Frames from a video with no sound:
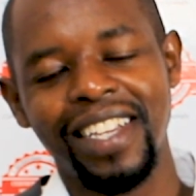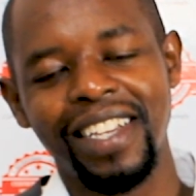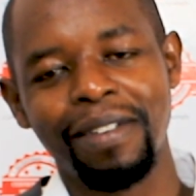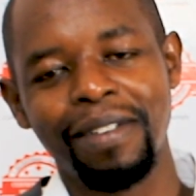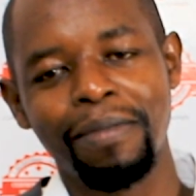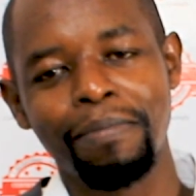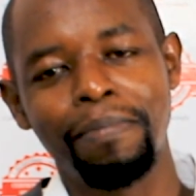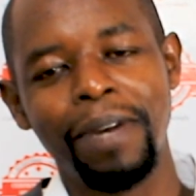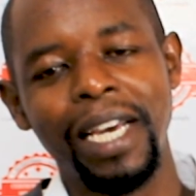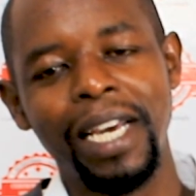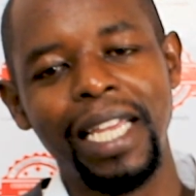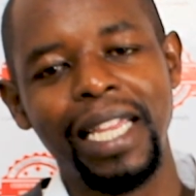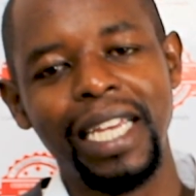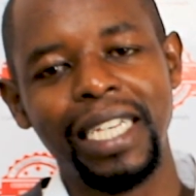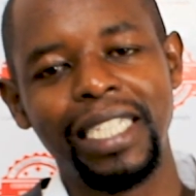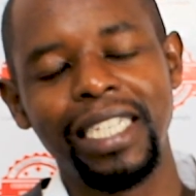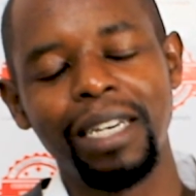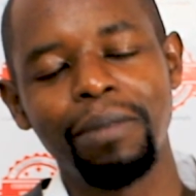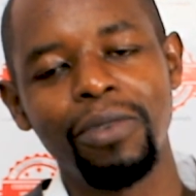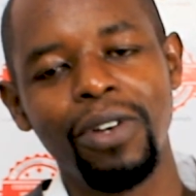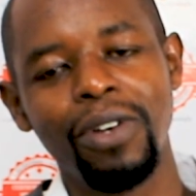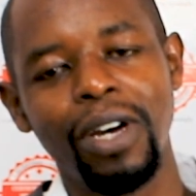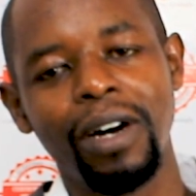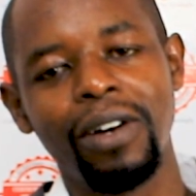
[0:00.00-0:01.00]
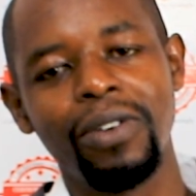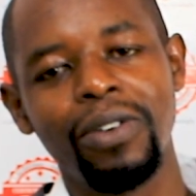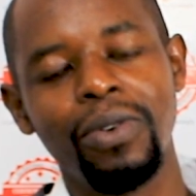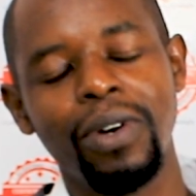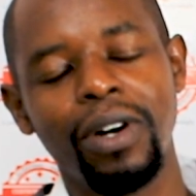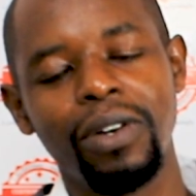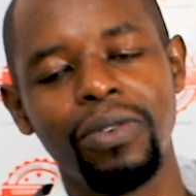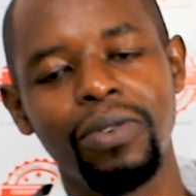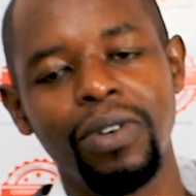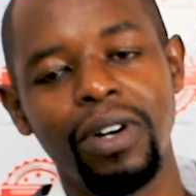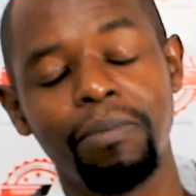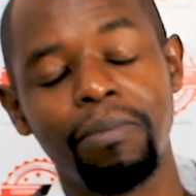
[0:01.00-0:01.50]
By the
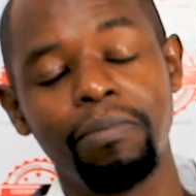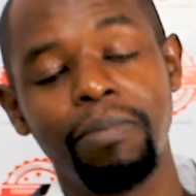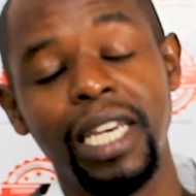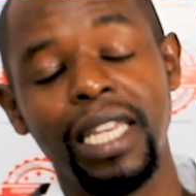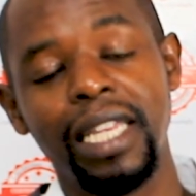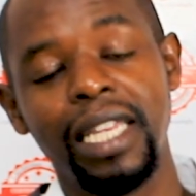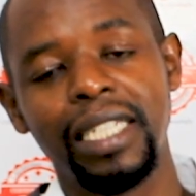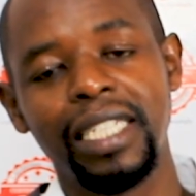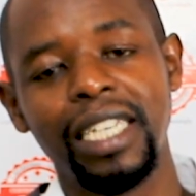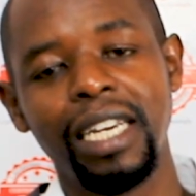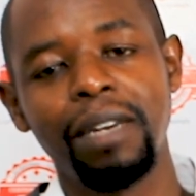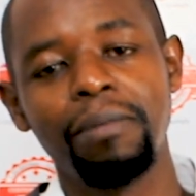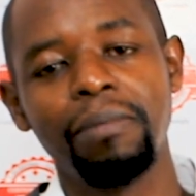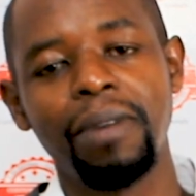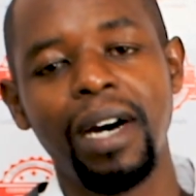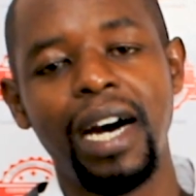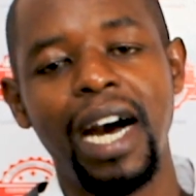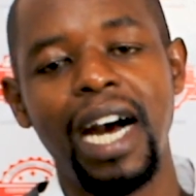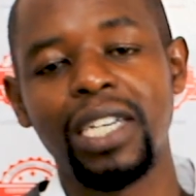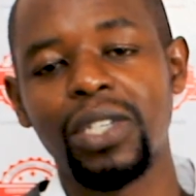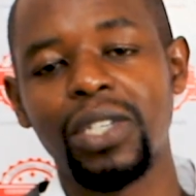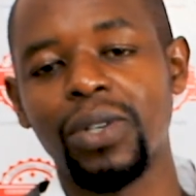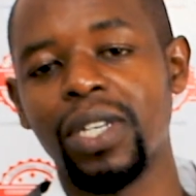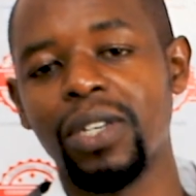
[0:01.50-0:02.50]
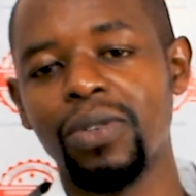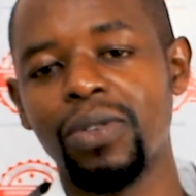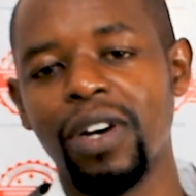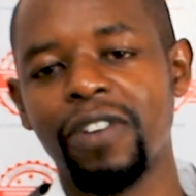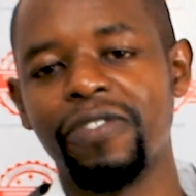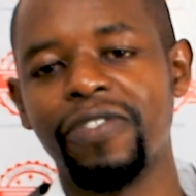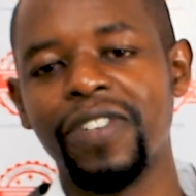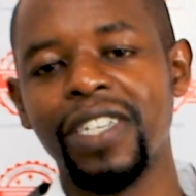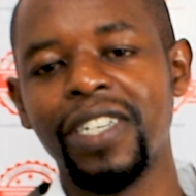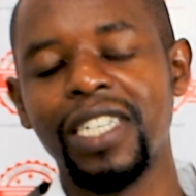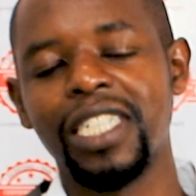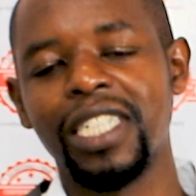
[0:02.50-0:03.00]
time actually you are
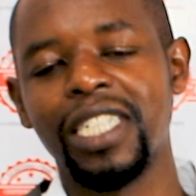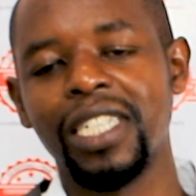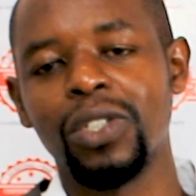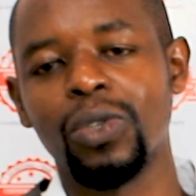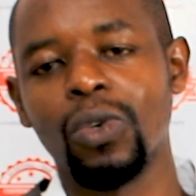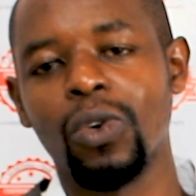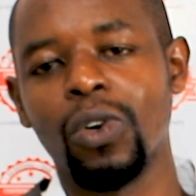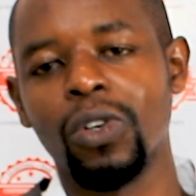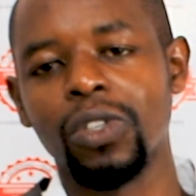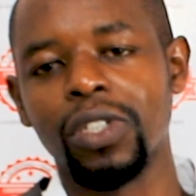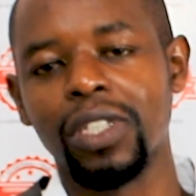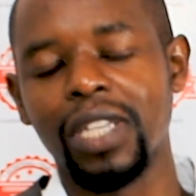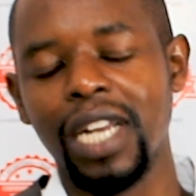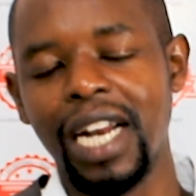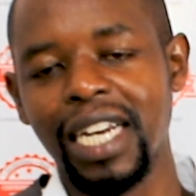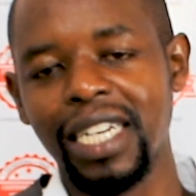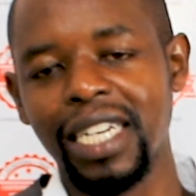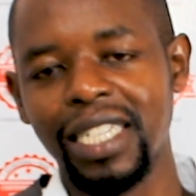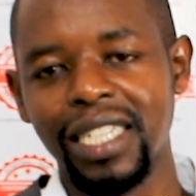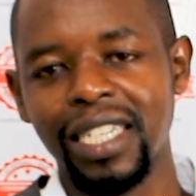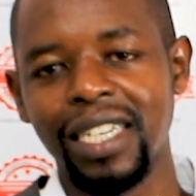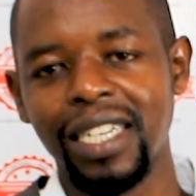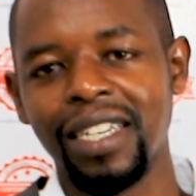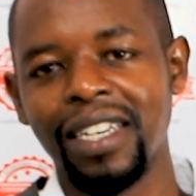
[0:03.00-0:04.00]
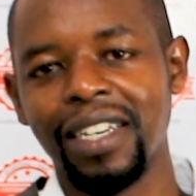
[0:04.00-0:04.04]
finishing to construct,